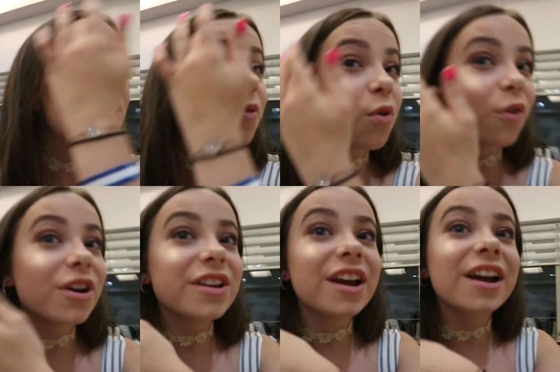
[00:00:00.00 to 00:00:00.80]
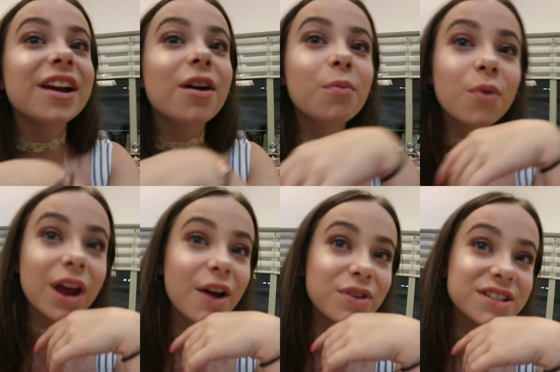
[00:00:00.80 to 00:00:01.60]
but we've all got ready.
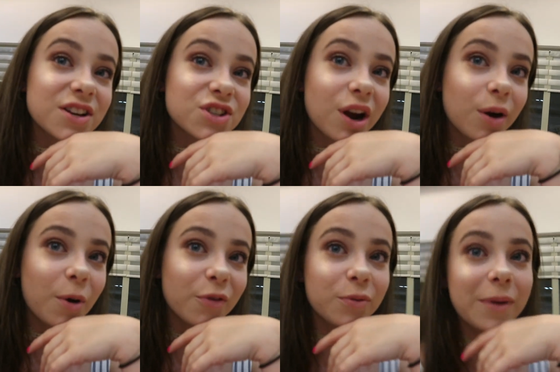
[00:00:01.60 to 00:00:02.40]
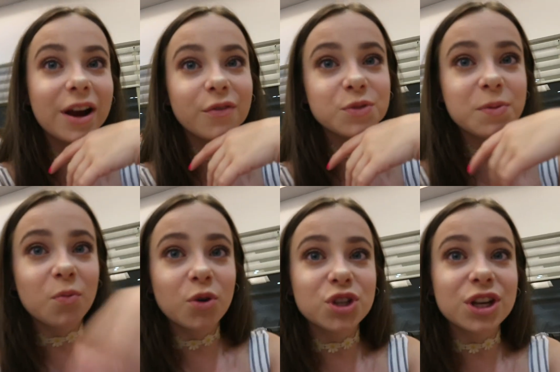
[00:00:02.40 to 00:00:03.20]
Everyone's had a shower apart from me. I've just
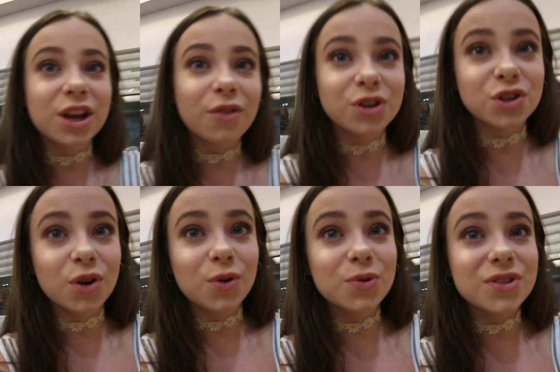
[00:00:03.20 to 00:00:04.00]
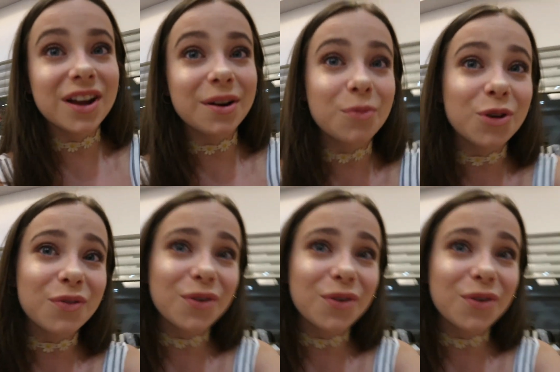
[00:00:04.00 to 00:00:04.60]
been watching the originals and I'm not in